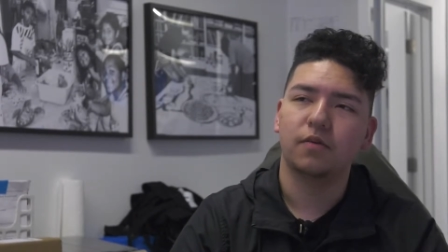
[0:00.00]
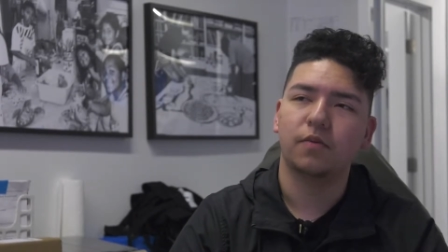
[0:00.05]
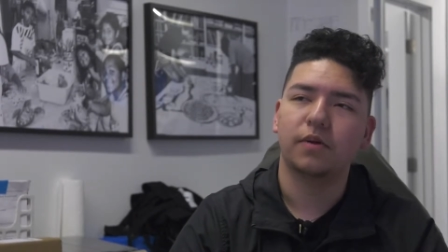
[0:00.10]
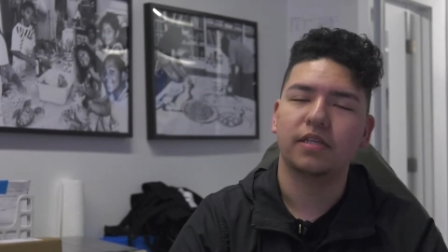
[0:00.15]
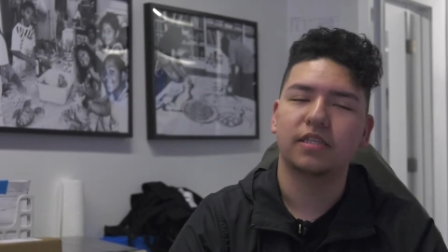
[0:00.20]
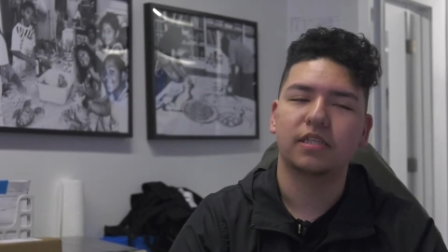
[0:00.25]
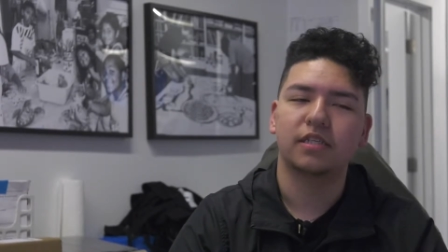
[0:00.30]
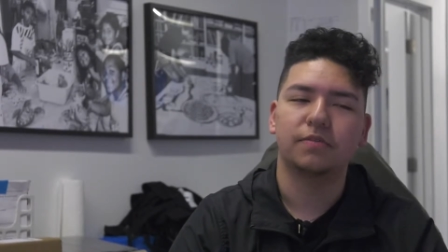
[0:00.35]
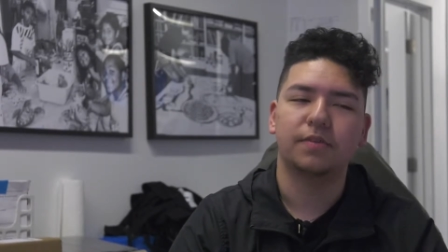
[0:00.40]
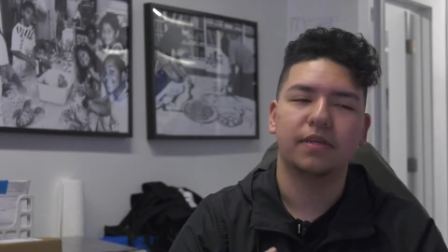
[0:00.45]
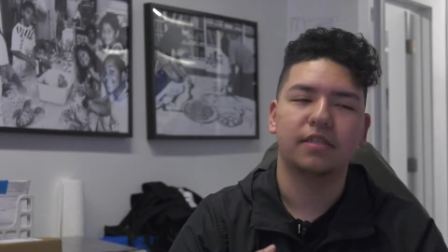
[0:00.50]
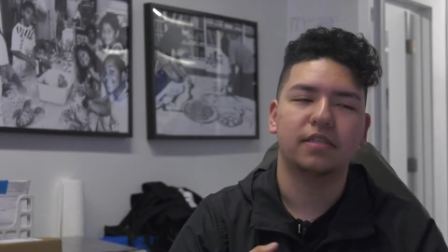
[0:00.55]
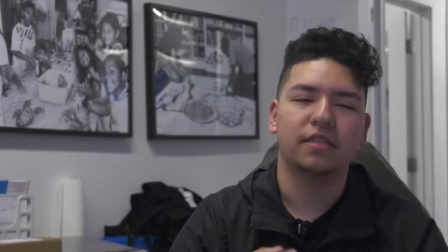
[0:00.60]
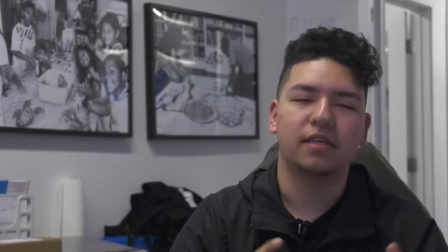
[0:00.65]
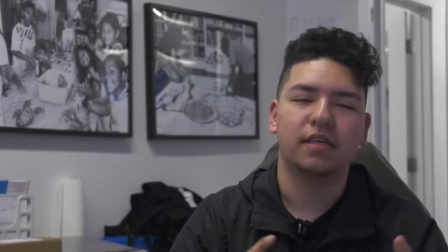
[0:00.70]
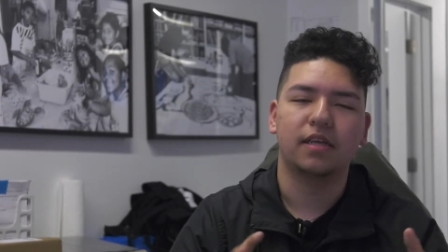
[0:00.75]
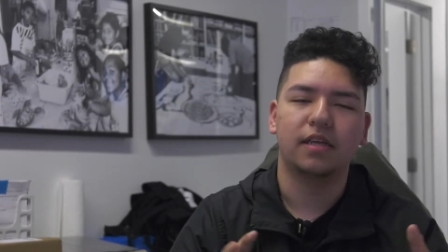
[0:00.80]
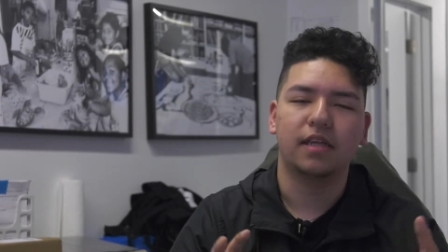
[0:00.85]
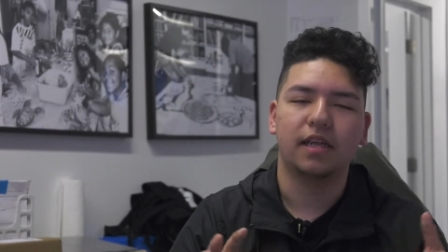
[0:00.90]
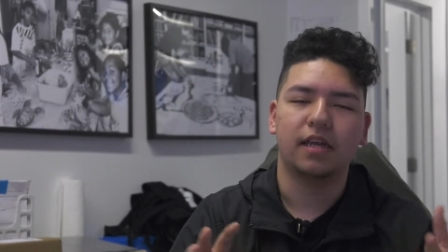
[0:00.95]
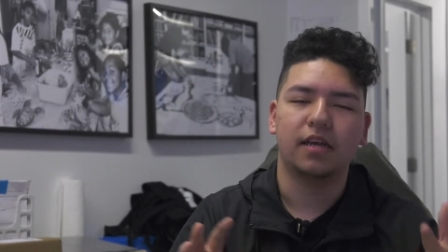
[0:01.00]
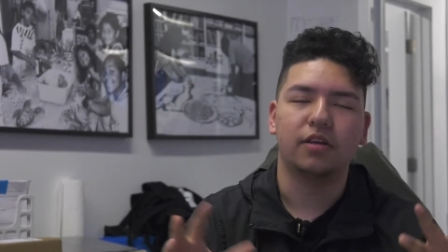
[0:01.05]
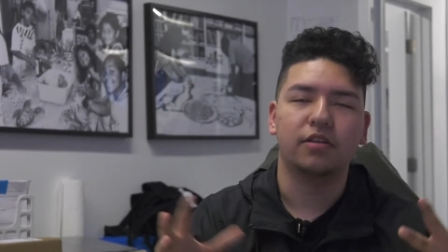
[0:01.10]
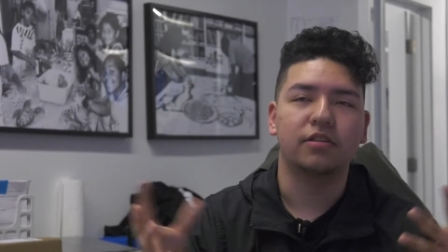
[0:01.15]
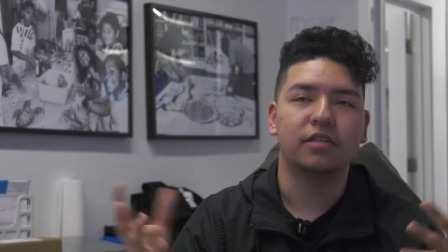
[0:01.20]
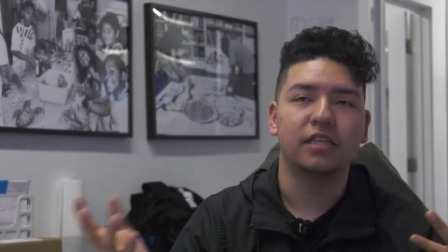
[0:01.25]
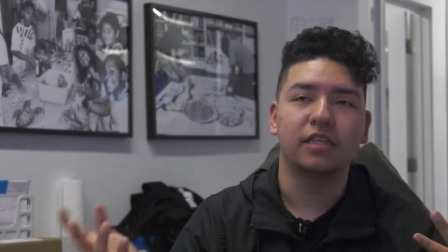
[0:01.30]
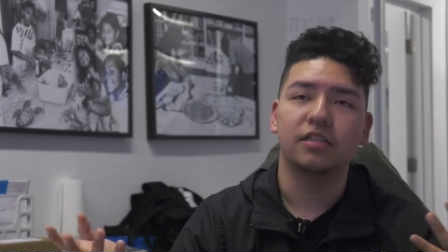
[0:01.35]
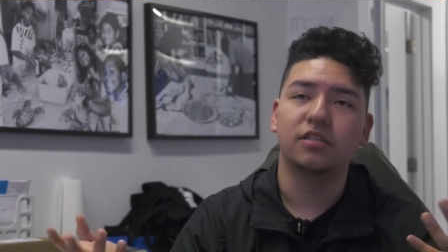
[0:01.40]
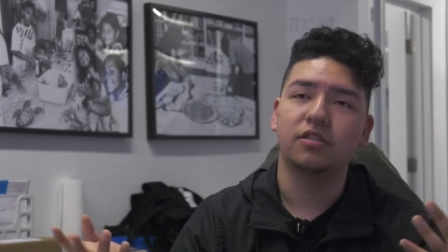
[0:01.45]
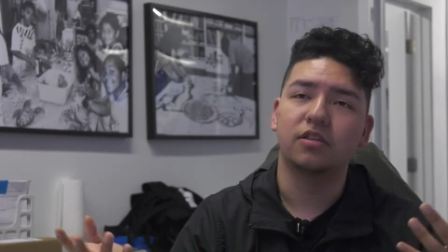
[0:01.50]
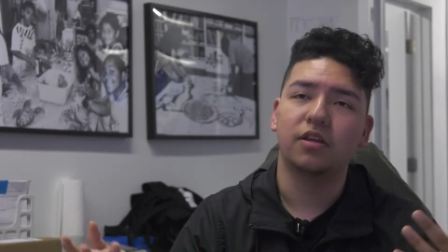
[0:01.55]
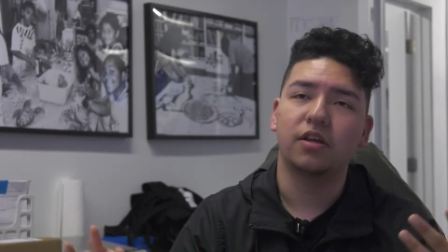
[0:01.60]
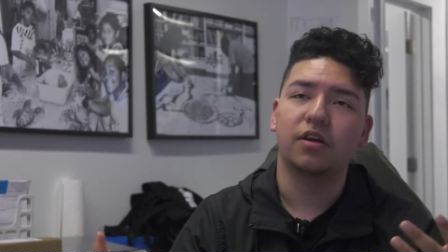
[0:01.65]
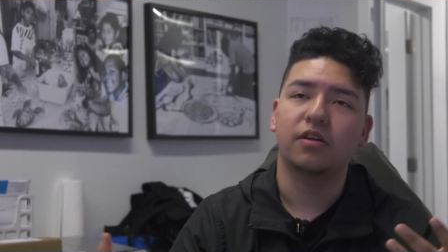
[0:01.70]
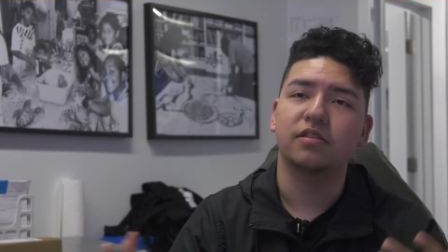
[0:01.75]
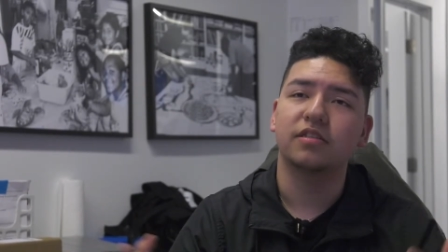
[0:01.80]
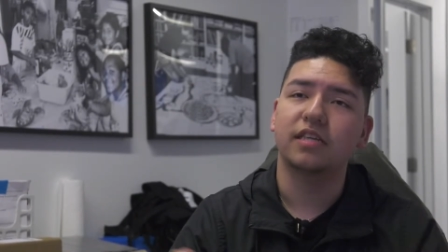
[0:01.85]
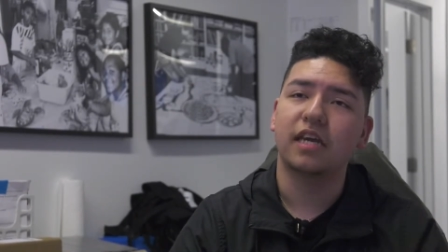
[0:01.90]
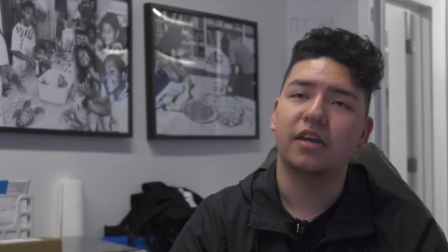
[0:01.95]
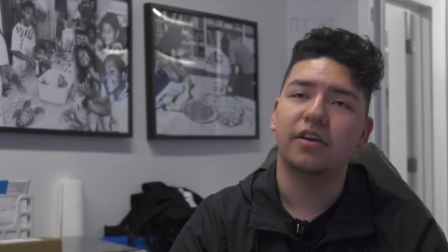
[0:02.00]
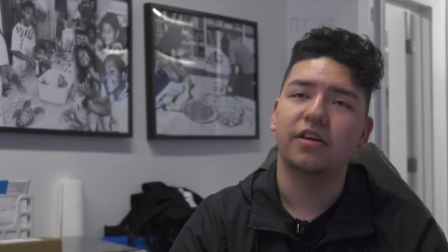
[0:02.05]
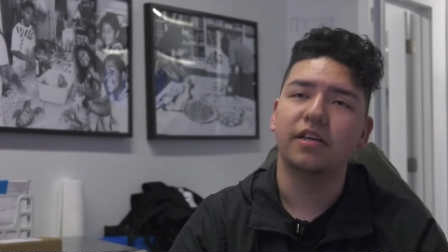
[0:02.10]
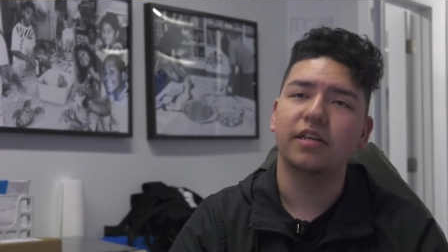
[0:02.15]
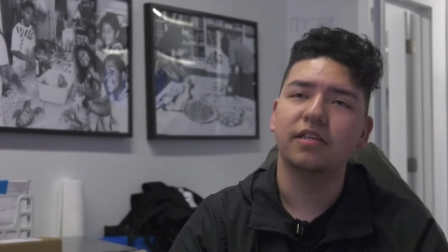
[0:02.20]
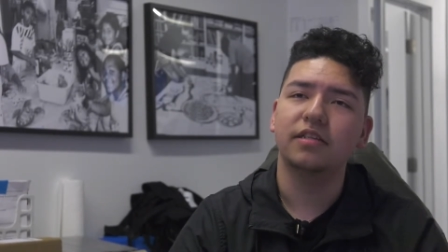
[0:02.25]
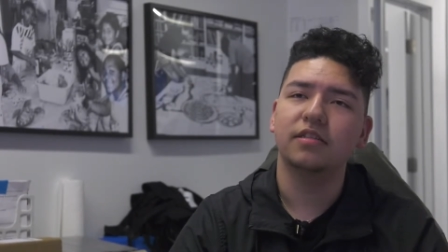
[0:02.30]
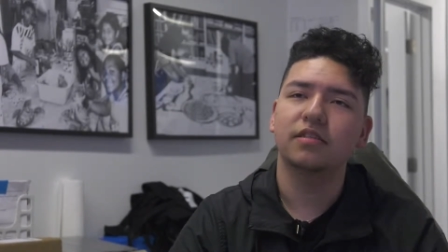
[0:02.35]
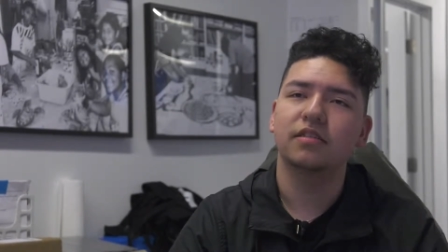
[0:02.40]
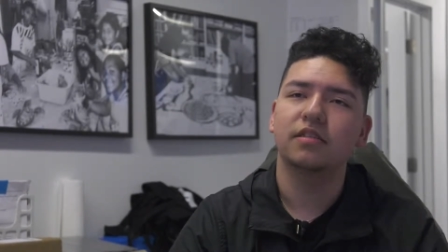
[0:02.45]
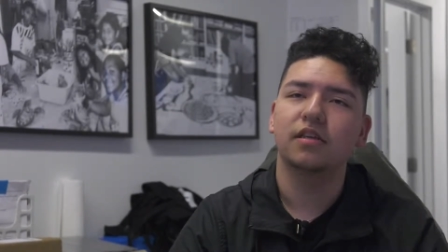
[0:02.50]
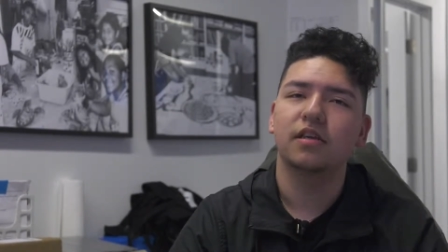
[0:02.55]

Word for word: which is basically like our teen studio on Saturdays,